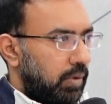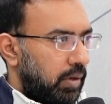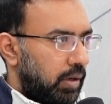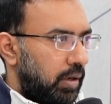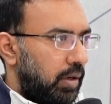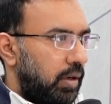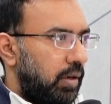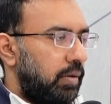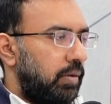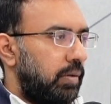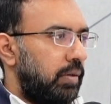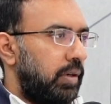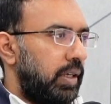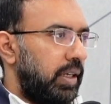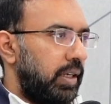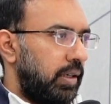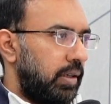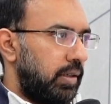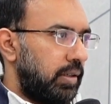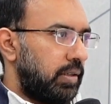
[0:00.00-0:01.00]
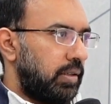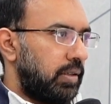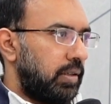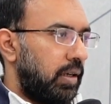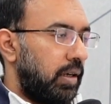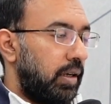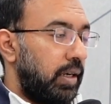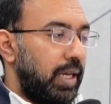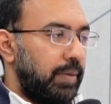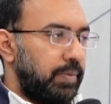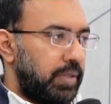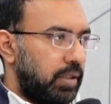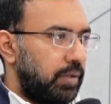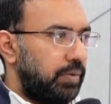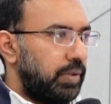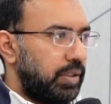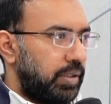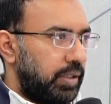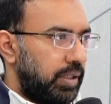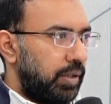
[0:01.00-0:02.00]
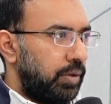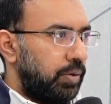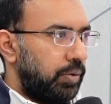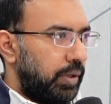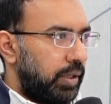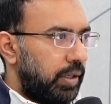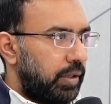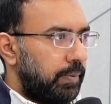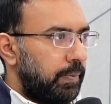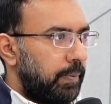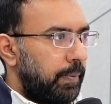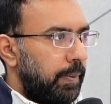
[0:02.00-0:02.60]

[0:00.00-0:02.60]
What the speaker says: DNS name servers into it.